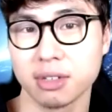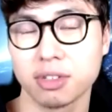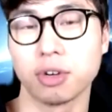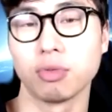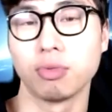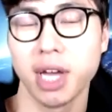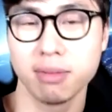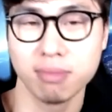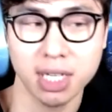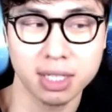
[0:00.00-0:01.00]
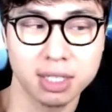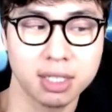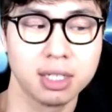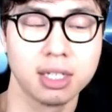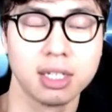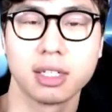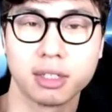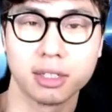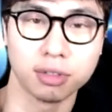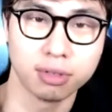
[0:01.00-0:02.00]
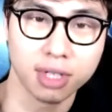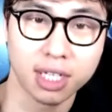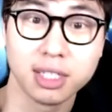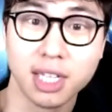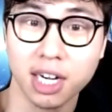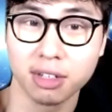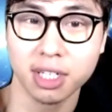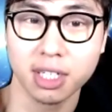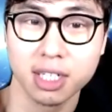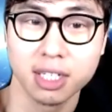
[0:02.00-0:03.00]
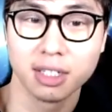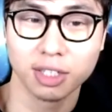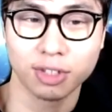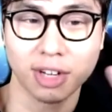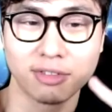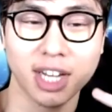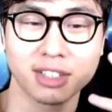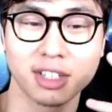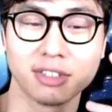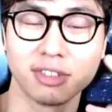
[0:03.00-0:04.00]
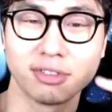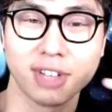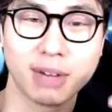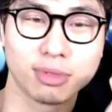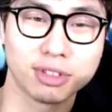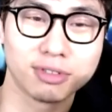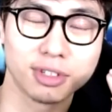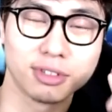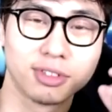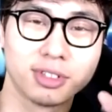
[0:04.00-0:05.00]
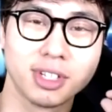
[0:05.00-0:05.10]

So red meat, gluten, and dairy, the trifecta of inflammatory foods,